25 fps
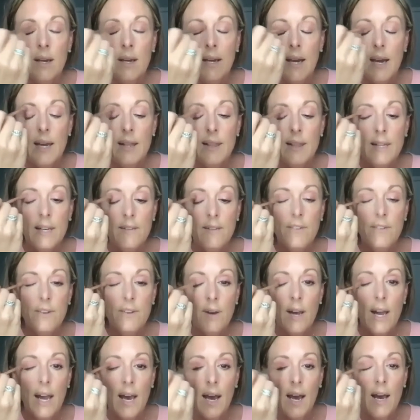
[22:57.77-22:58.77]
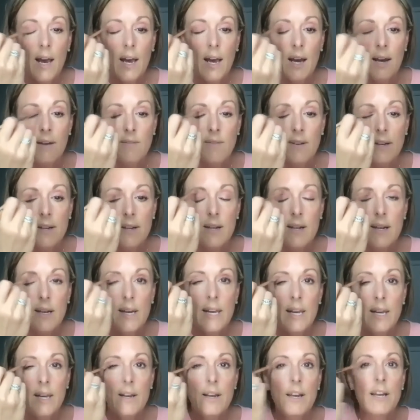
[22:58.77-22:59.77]
And then if you have
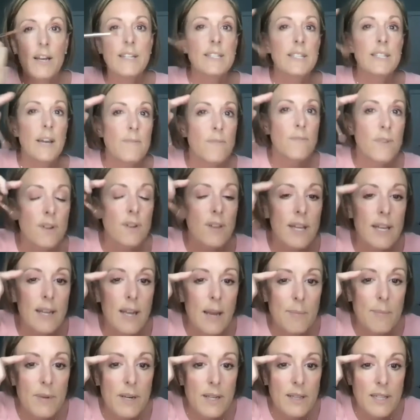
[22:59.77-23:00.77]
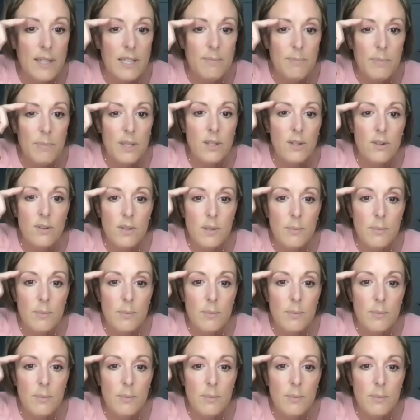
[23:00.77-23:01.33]
except for like, I'm going to leave below